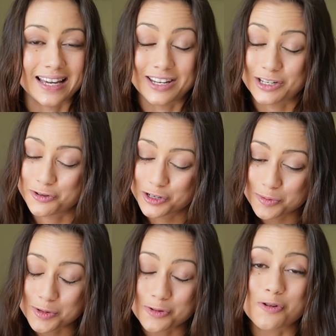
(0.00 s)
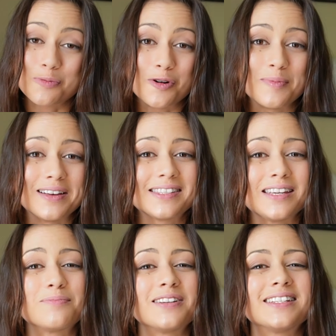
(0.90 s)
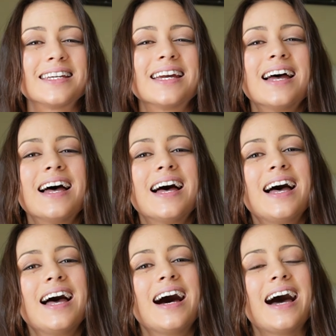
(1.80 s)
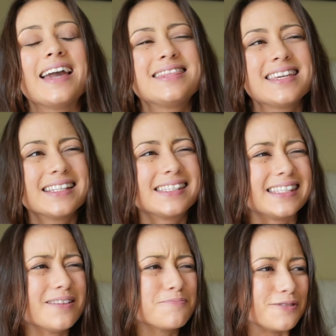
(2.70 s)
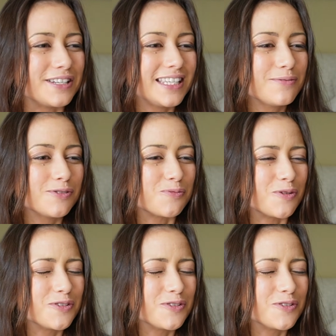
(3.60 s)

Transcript: I told you we'd talk more about sit pretty. I think sit pretty was one